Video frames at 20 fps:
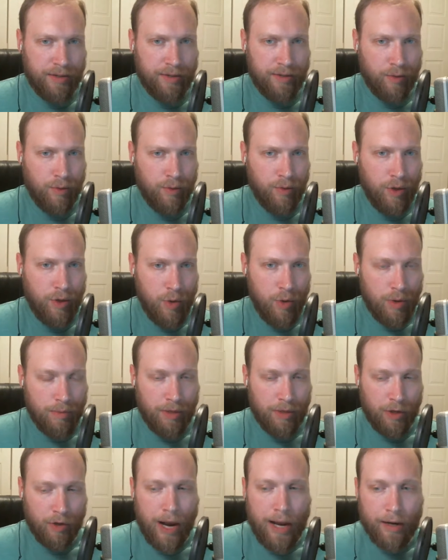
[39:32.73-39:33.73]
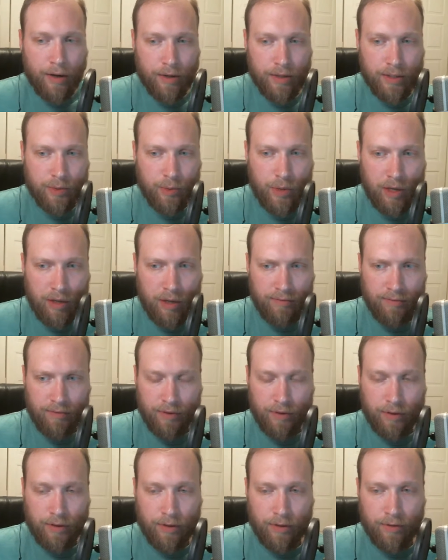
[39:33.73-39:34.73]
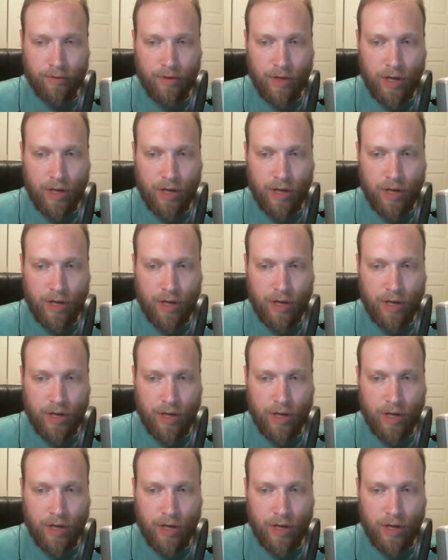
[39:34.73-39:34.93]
to Ewan McGregor as well for